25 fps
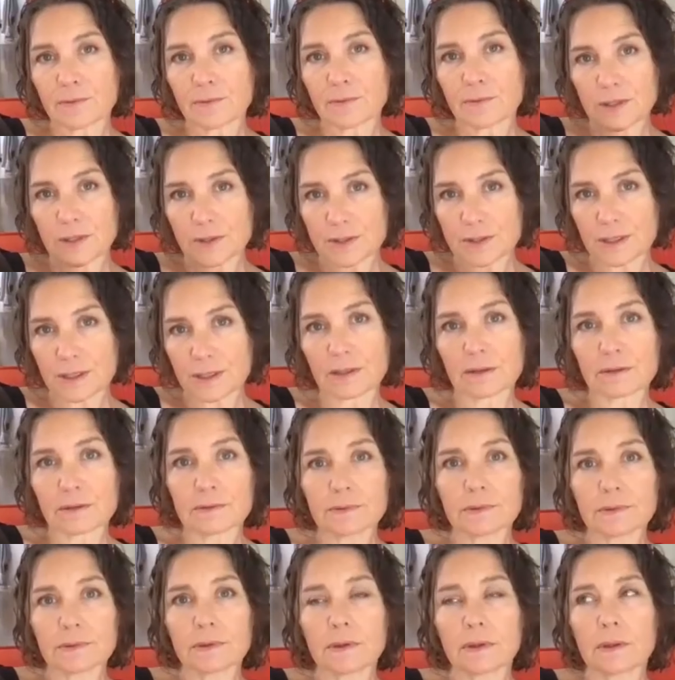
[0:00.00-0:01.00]
for
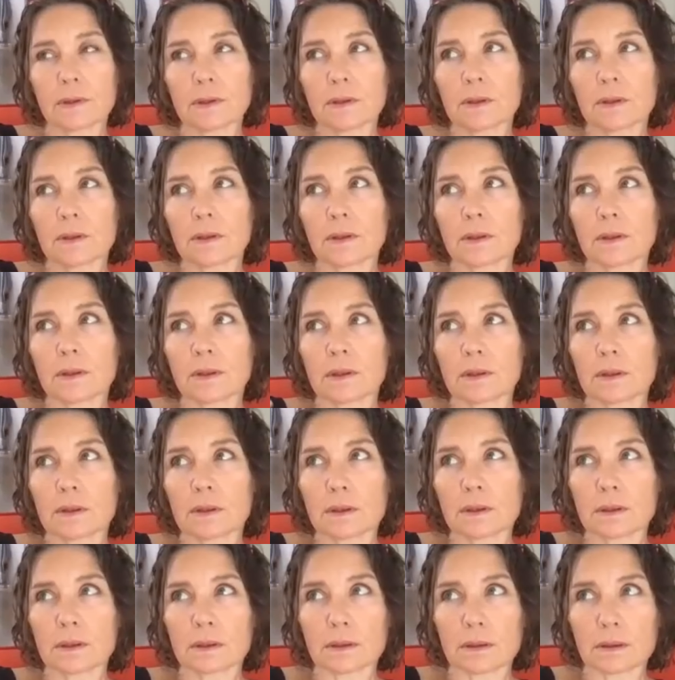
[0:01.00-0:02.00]
yourself
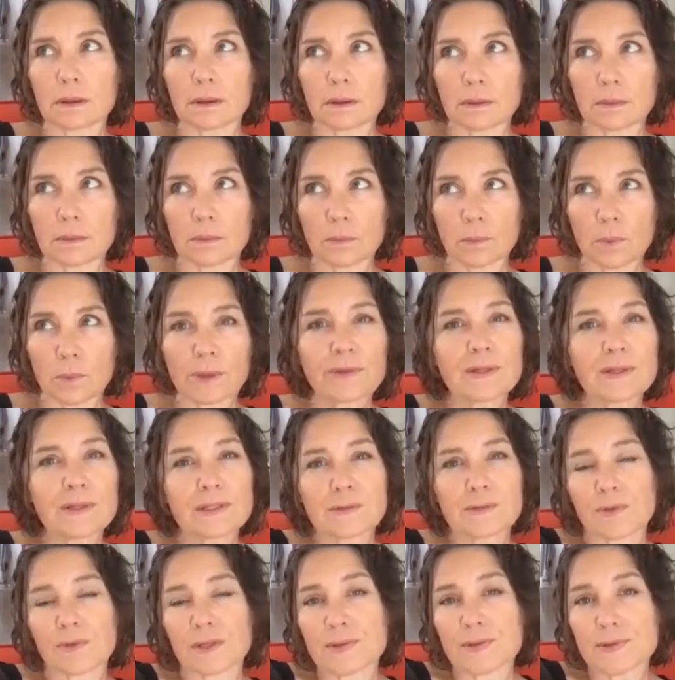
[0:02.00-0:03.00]
what
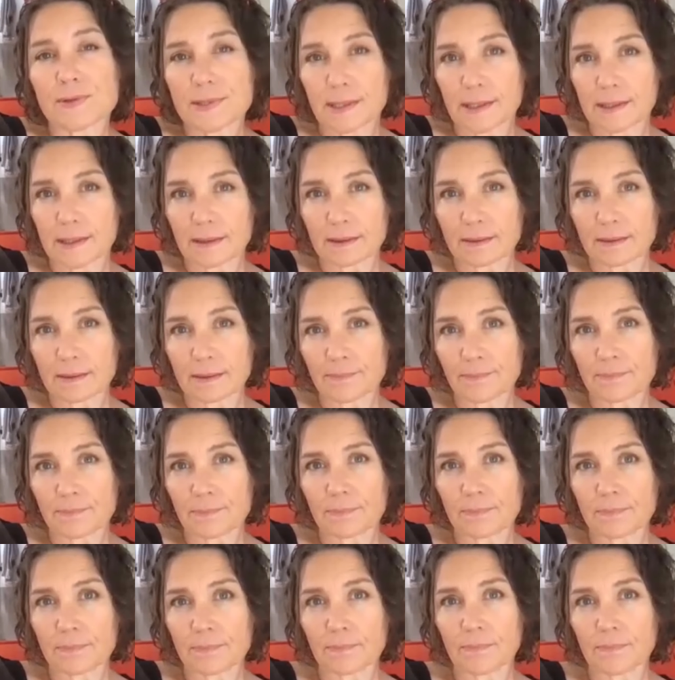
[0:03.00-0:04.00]
this feels like
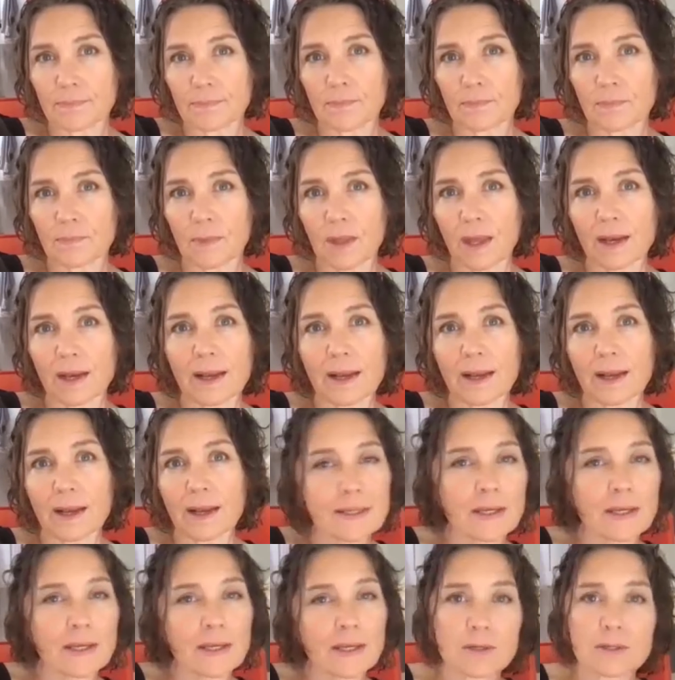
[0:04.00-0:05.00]
and
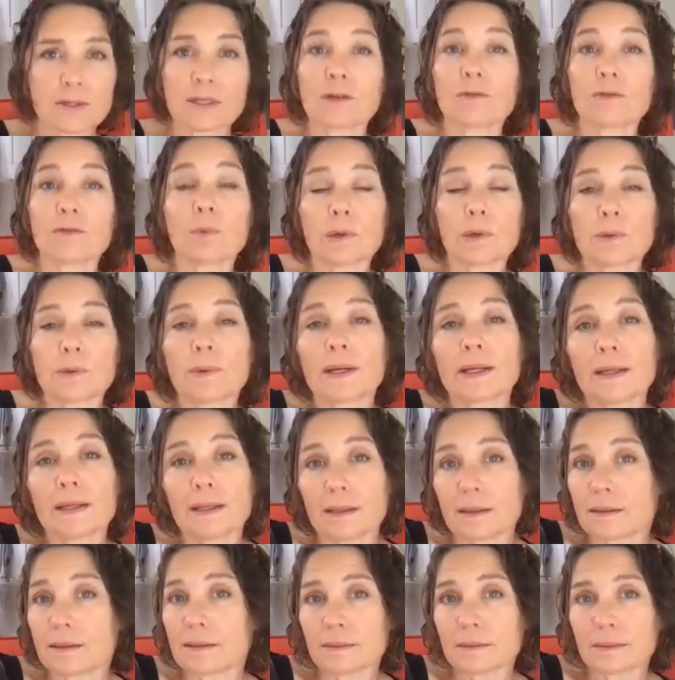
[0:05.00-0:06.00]
asking yourself, what do I
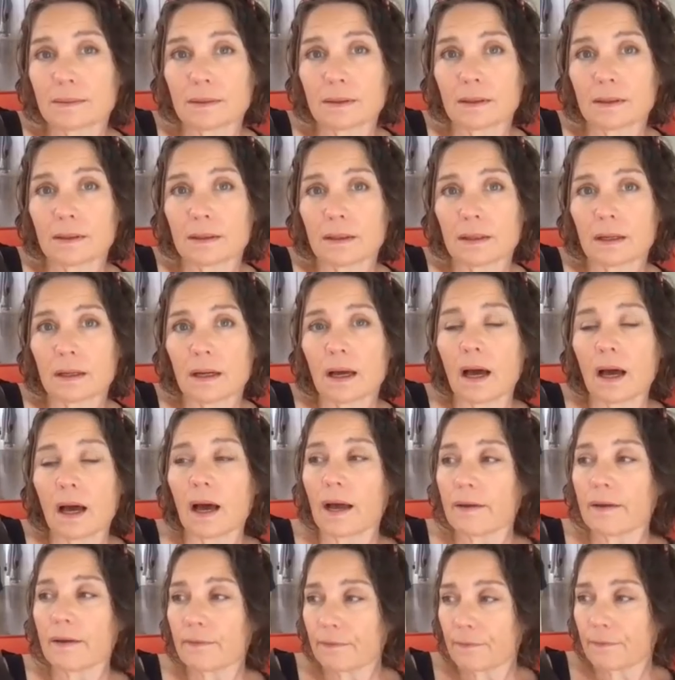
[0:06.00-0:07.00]
need?
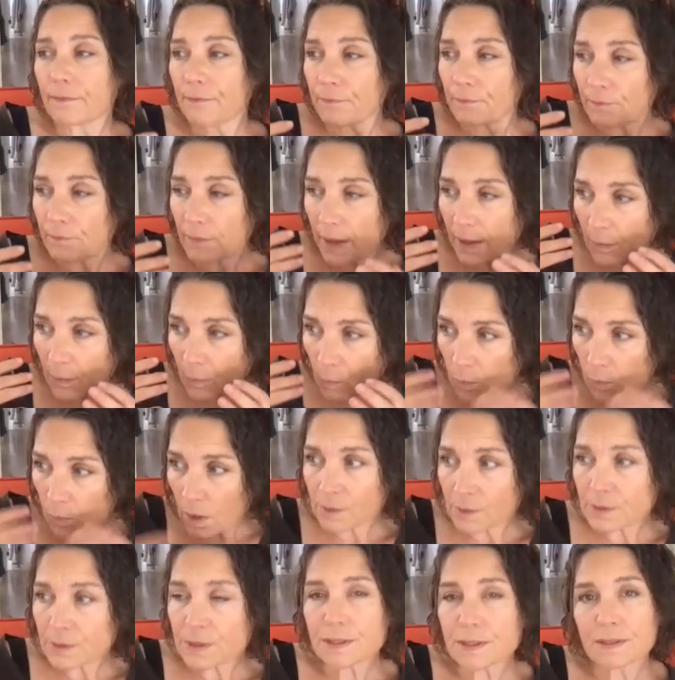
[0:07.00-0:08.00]
I
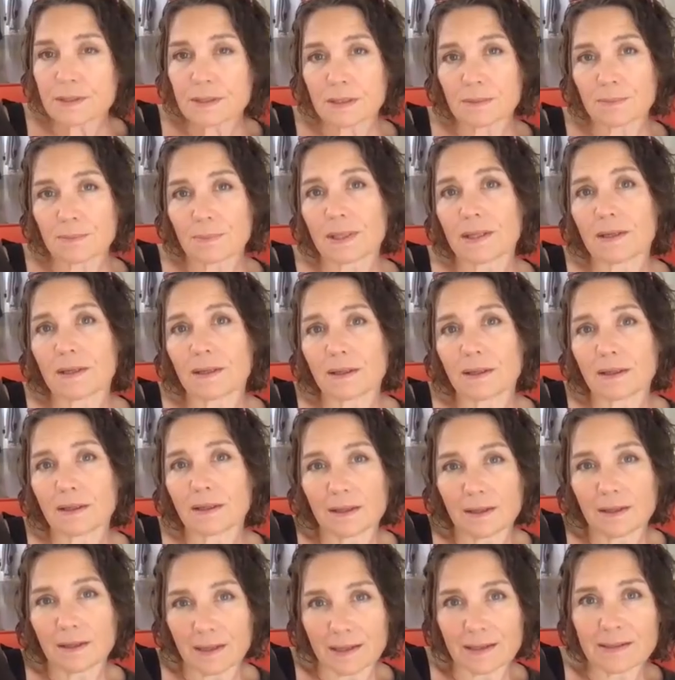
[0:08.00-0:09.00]
want to be
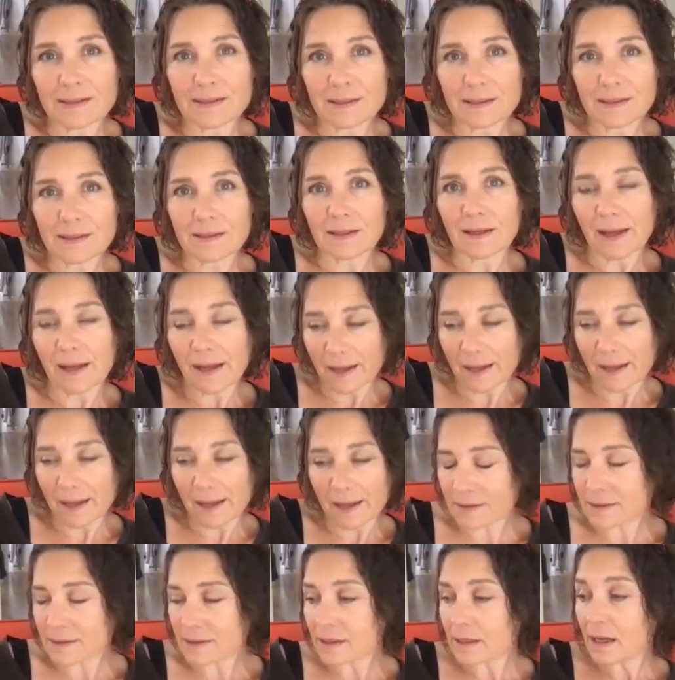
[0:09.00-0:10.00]
connected,
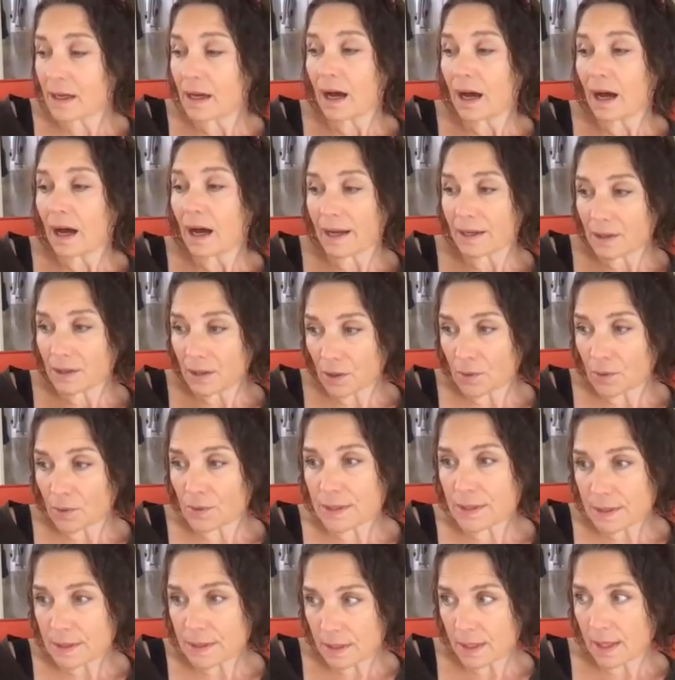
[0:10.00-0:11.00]
and I
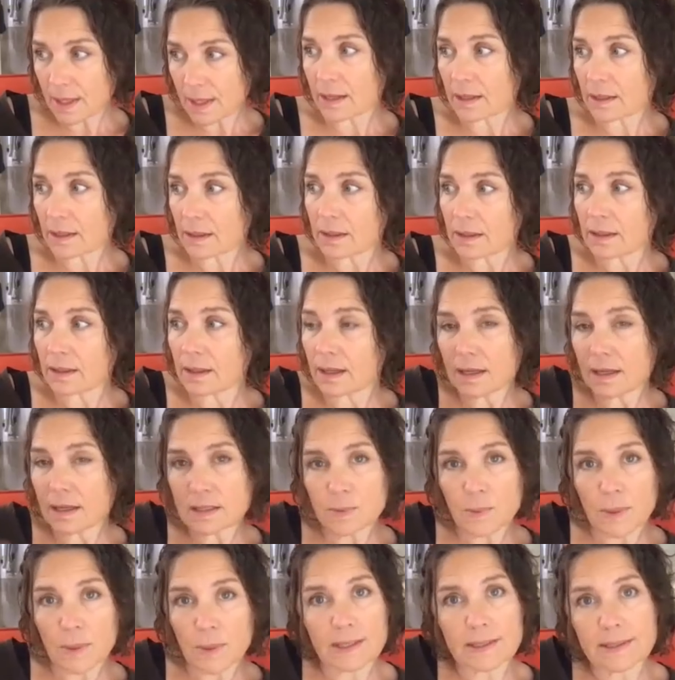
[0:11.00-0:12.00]
notice that
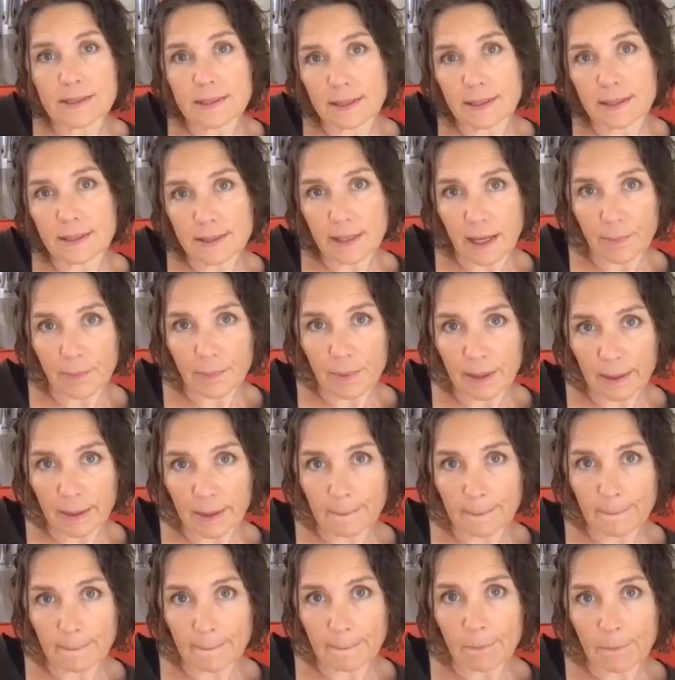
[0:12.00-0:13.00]
X, Y, and Z is
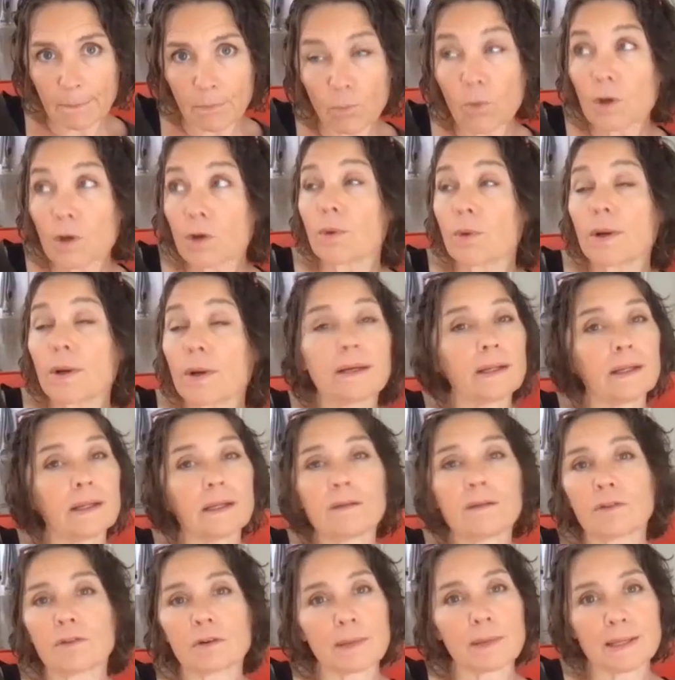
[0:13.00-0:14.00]
happening. What do I
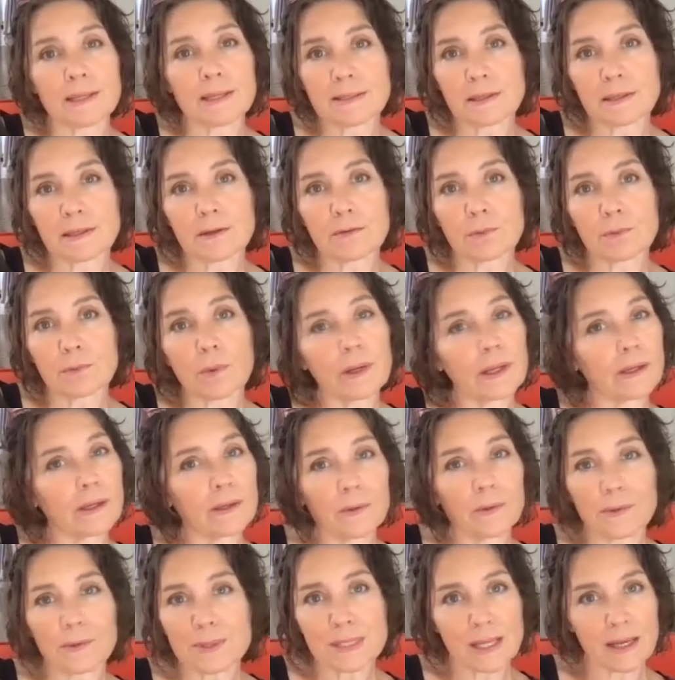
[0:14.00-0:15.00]
need for myself when I
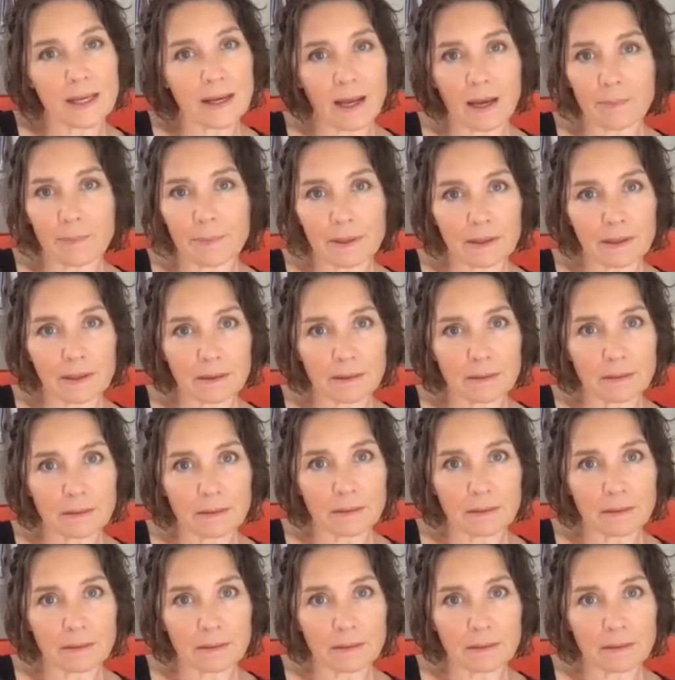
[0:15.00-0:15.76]
notice that happening?